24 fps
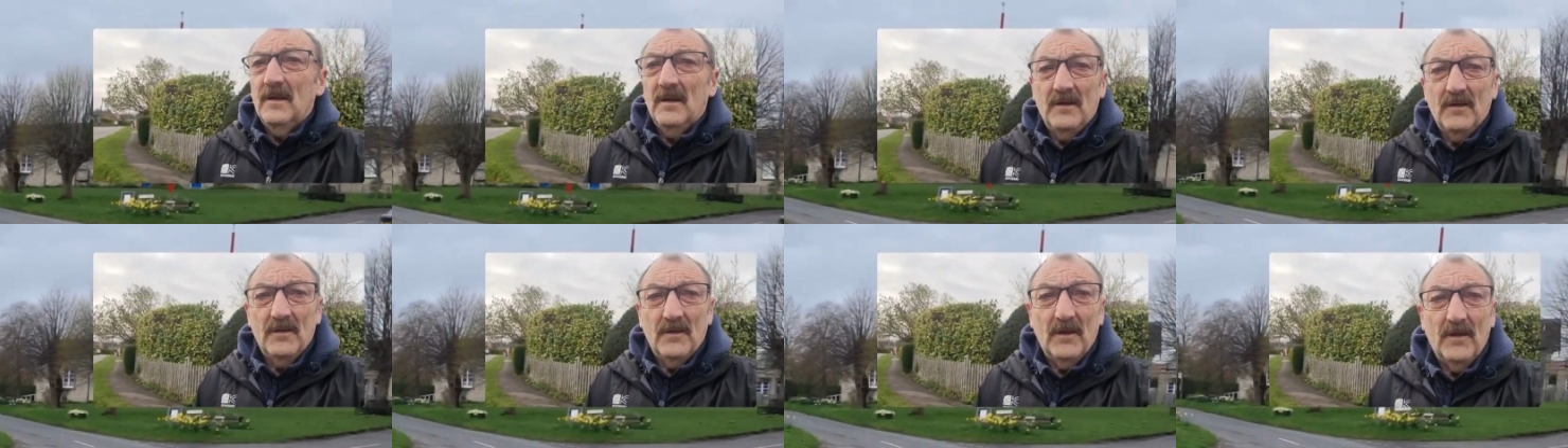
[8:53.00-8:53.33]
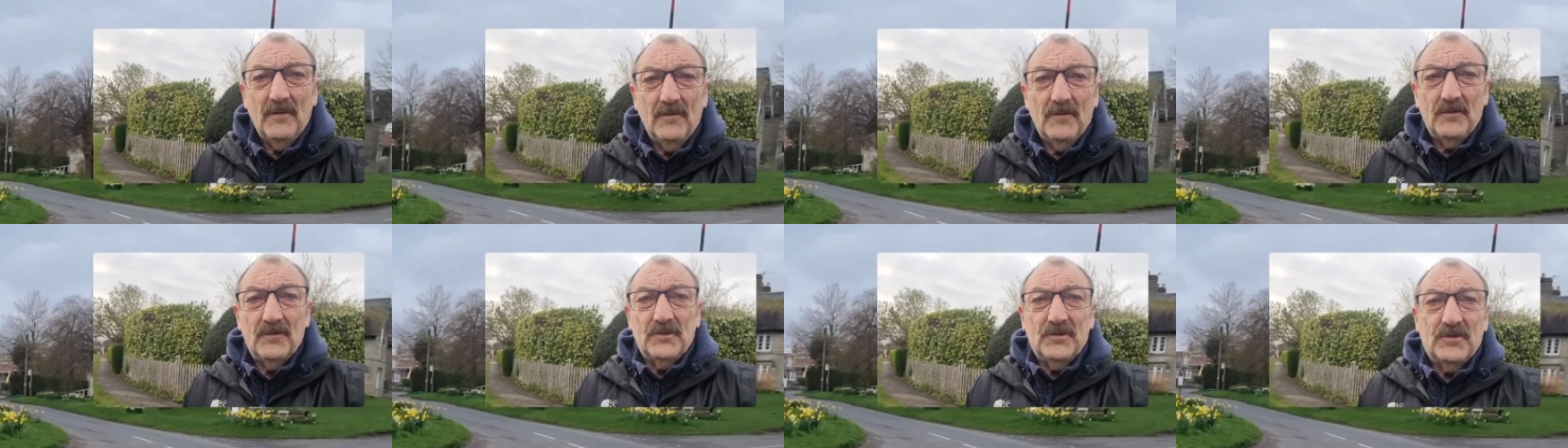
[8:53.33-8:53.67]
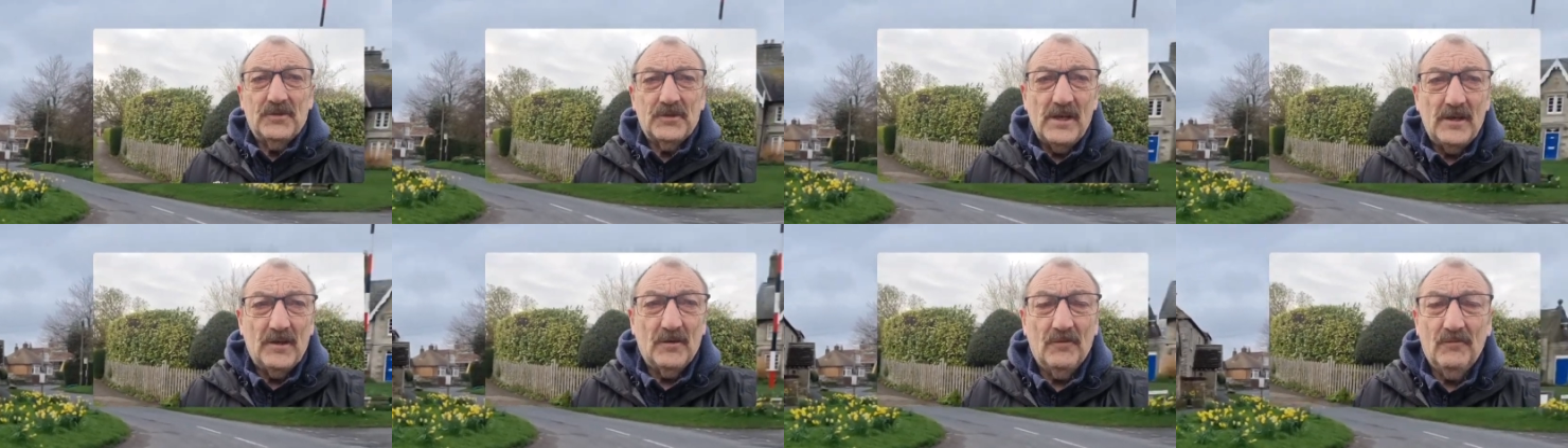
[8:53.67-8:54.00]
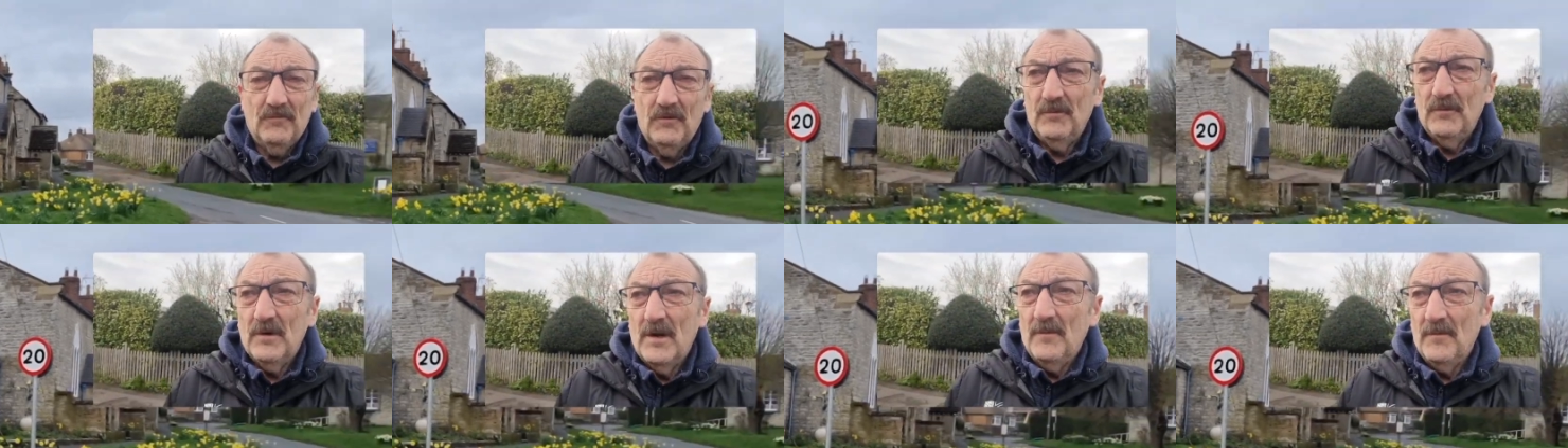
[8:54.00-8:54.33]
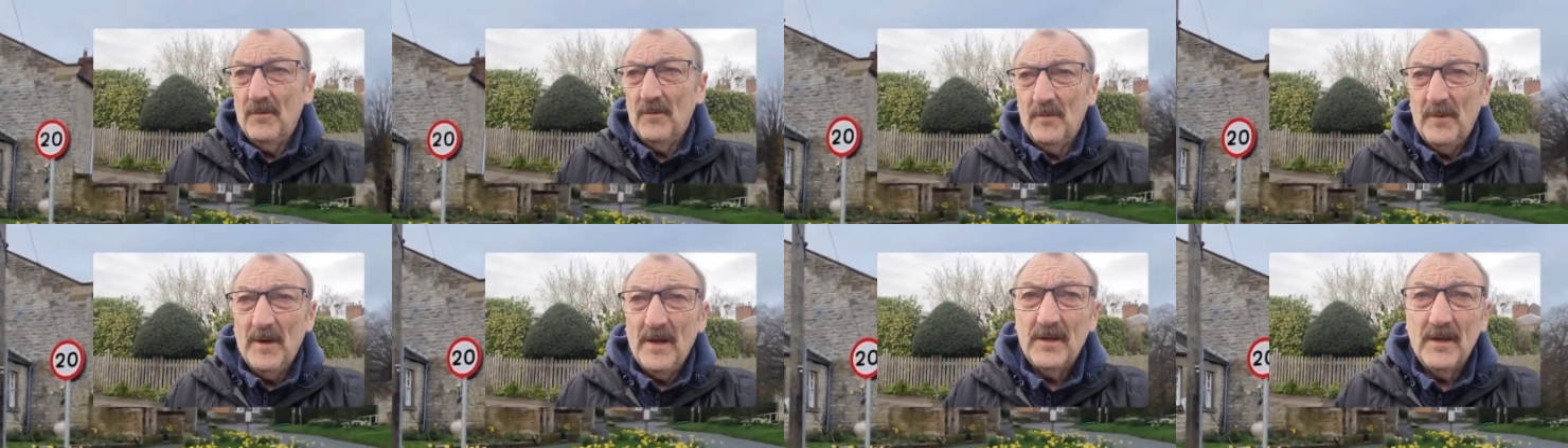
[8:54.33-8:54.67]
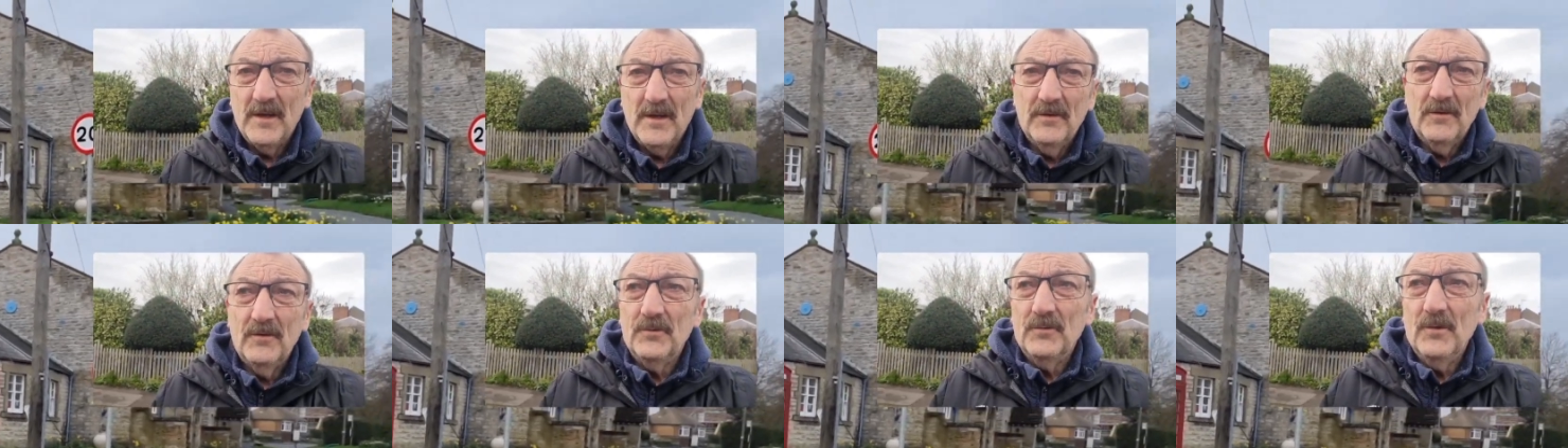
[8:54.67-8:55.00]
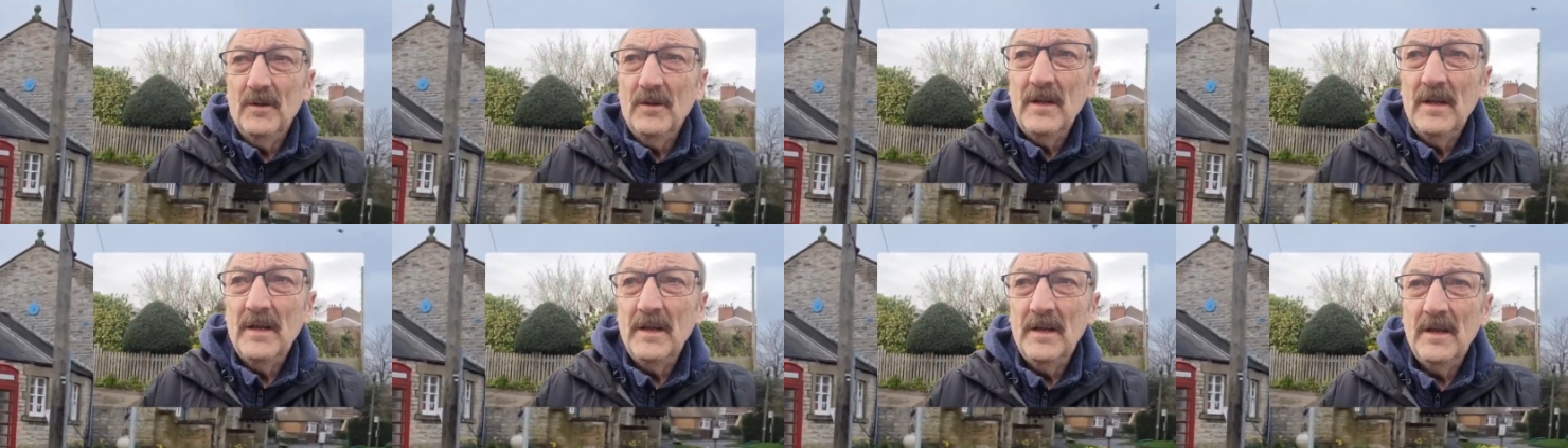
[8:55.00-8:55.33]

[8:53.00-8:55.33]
There's a cycle route down the back here as well.